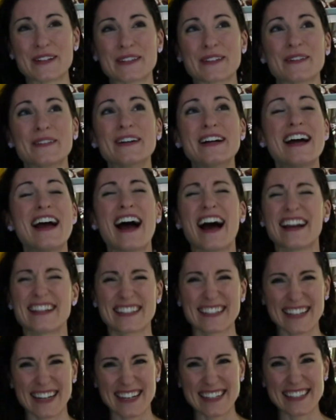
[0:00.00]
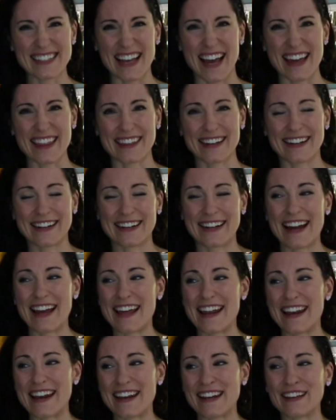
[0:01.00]
So I just kind of sat there
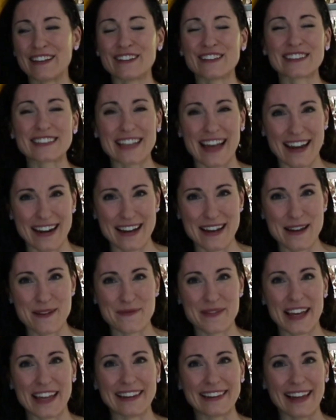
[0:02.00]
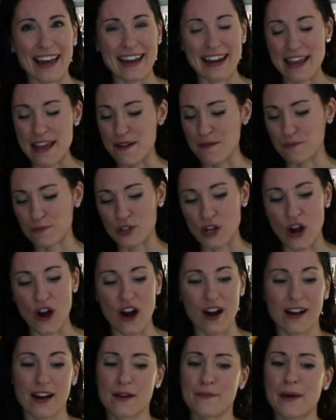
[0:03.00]
and looked at him and let him
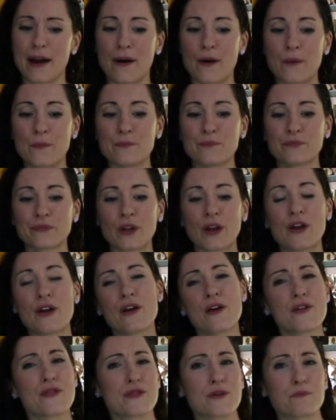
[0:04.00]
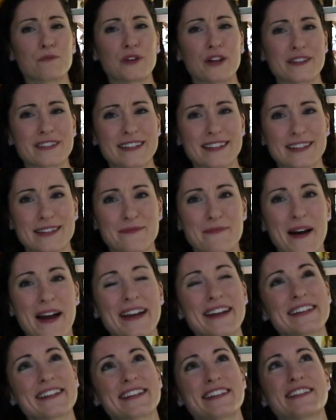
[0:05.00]
talk about the pluses and
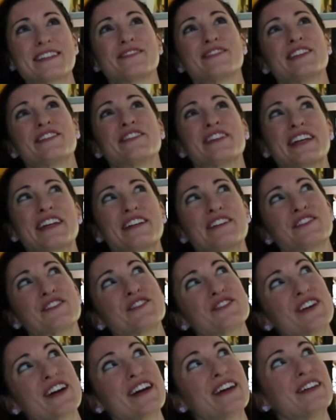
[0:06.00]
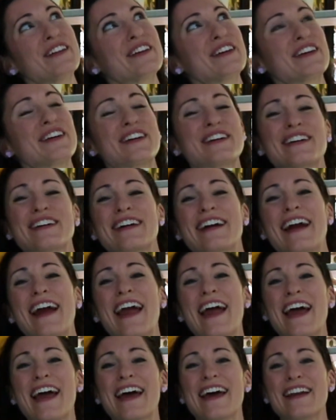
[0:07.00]
minuses of living in a trailer
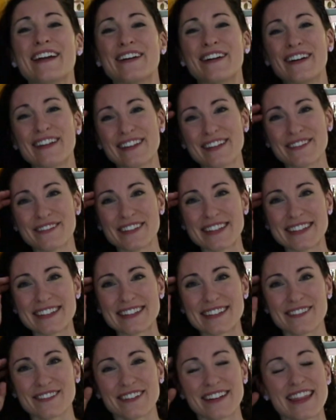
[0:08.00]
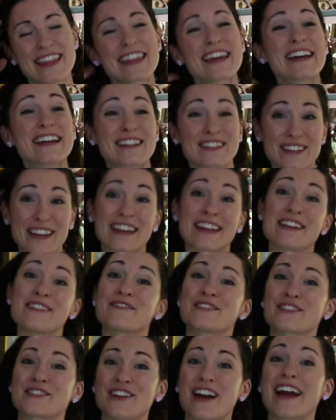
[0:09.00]
and all of these different things. Like, he
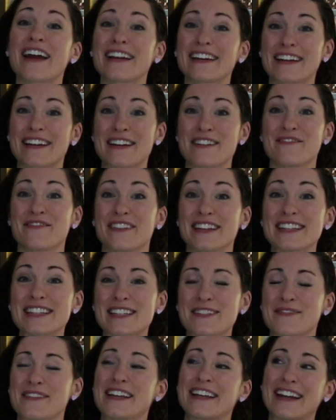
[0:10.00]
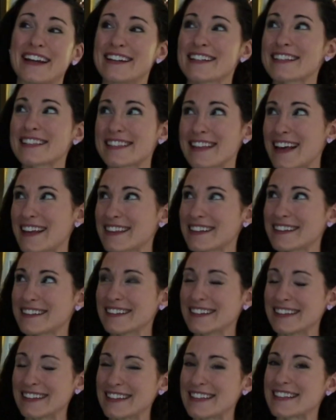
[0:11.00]
was trying to convince me, and I just sat there
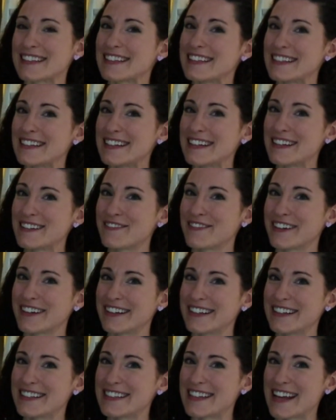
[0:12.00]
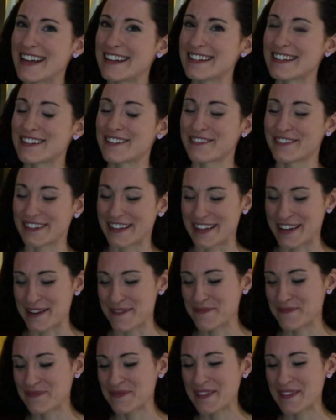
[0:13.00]
and listened very attentively.